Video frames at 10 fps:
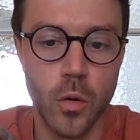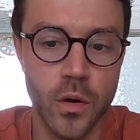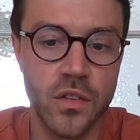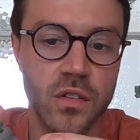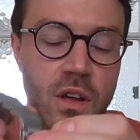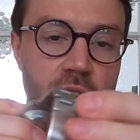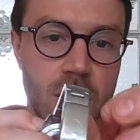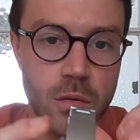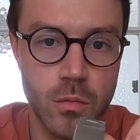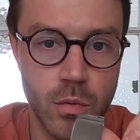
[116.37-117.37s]

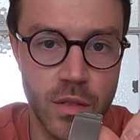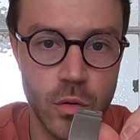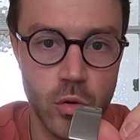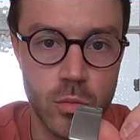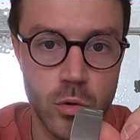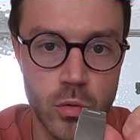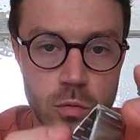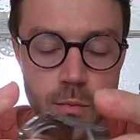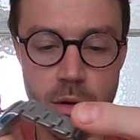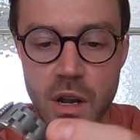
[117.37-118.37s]
Oyster with a
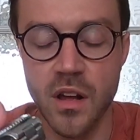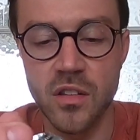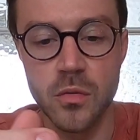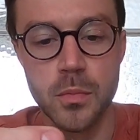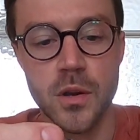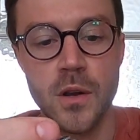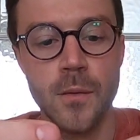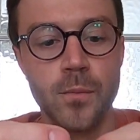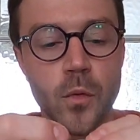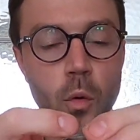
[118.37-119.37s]
normal clasp,
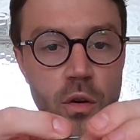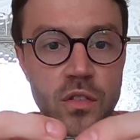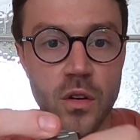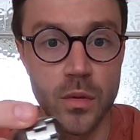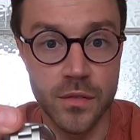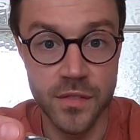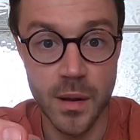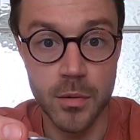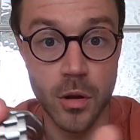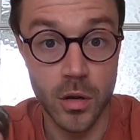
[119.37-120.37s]
oyster with a
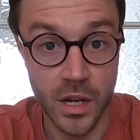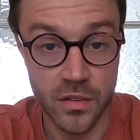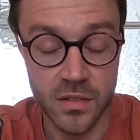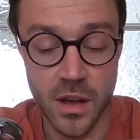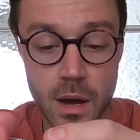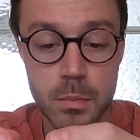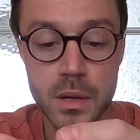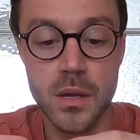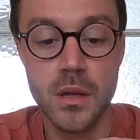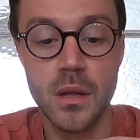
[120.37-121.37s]
flip lock like a sub,